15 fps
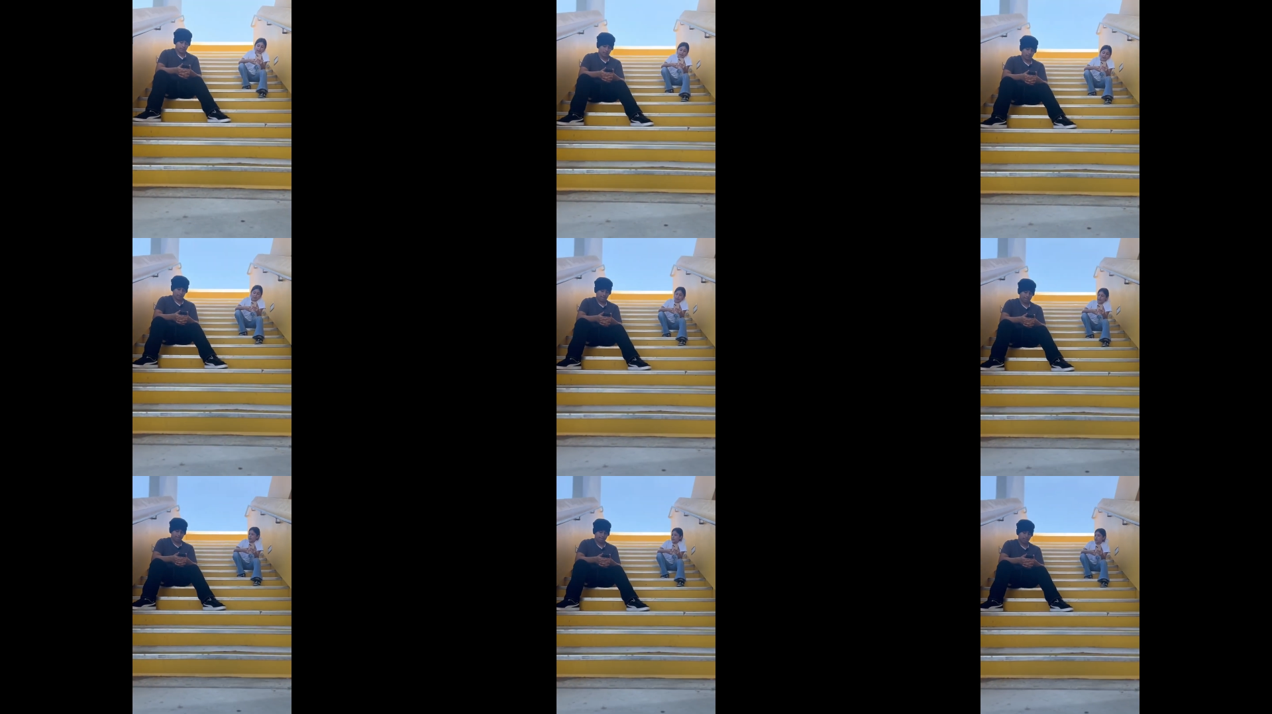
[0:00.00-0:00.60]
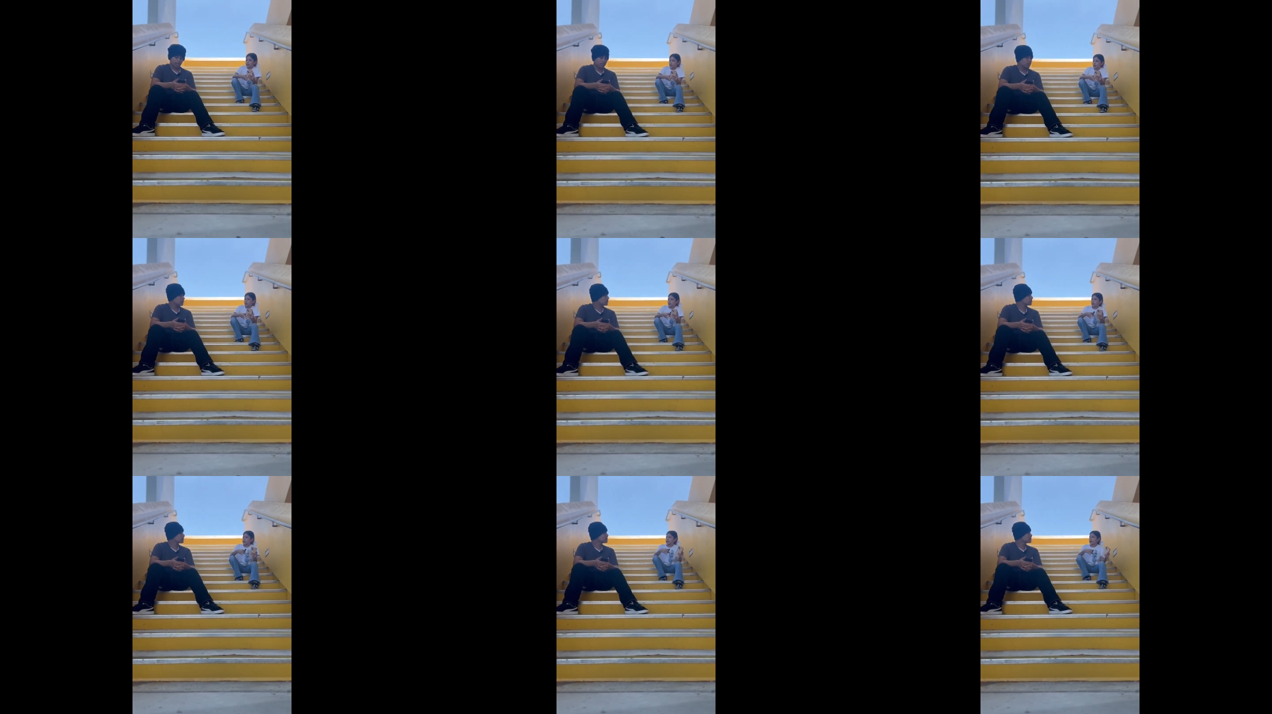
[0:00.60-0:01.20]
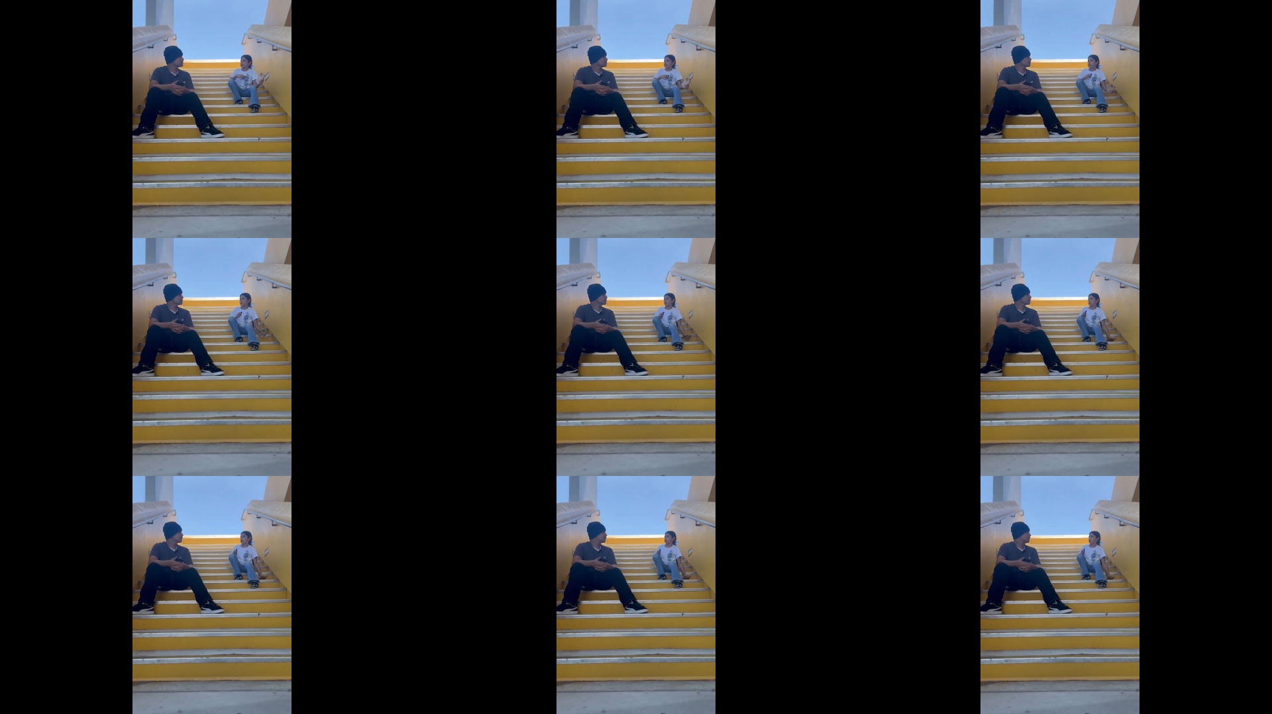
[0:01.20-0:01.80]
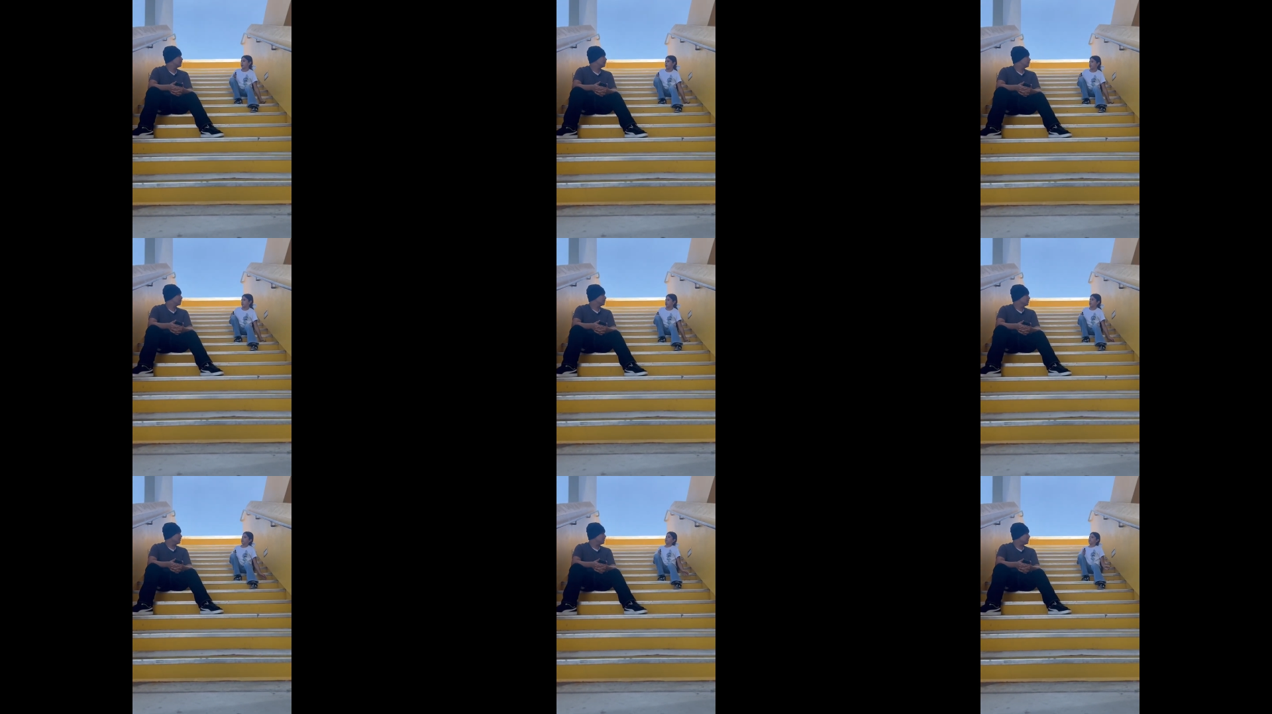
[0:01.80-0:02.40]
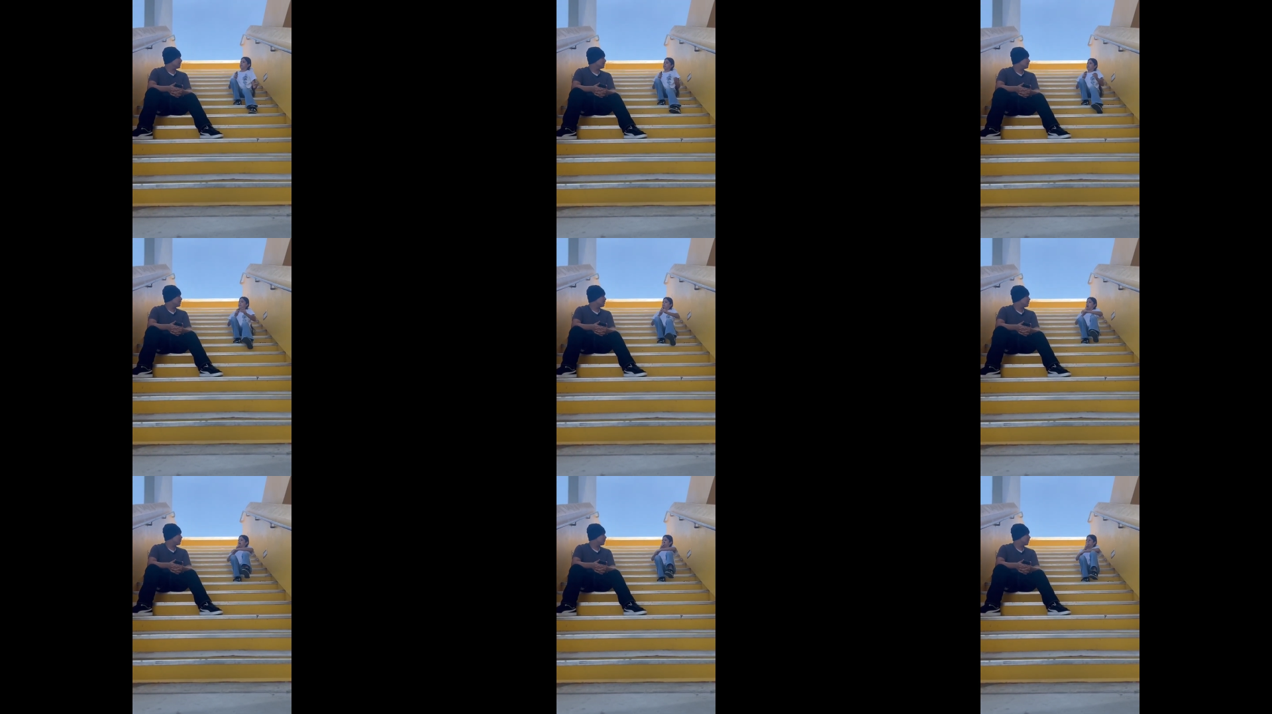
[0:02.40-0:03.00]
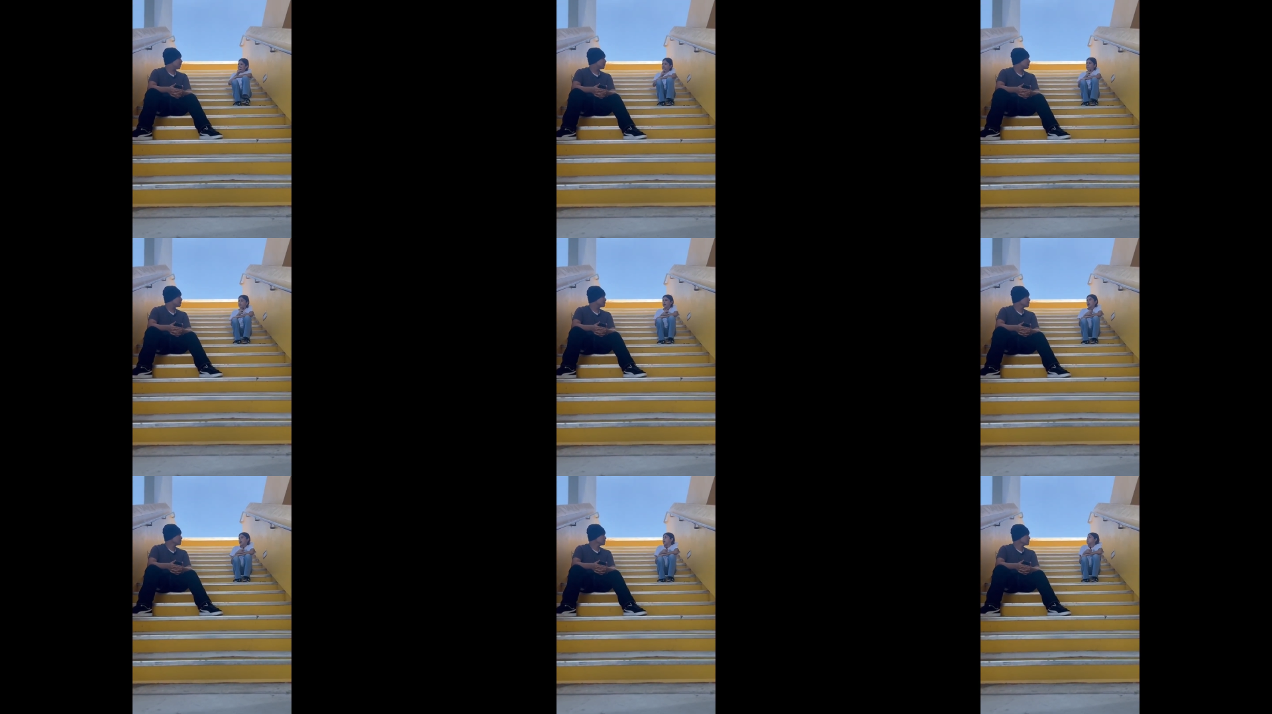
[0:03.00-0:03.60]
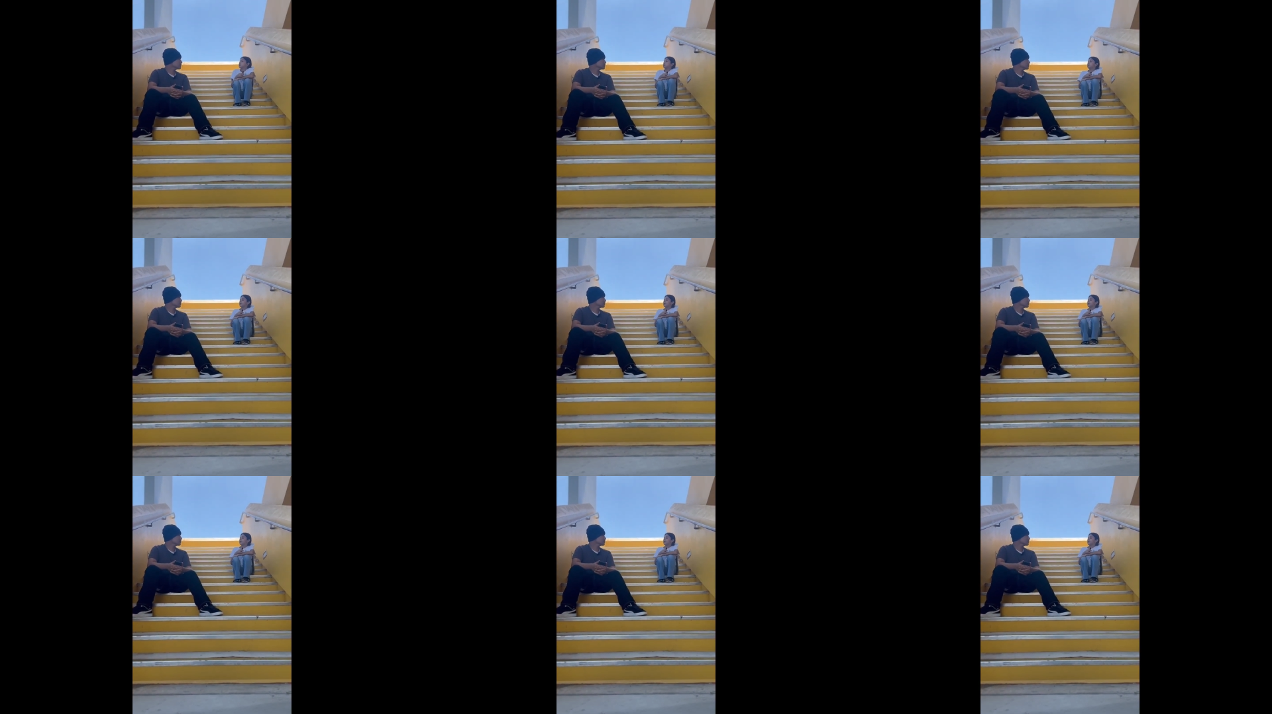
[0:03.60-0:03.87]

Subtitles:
Nobody's mouth can be seen.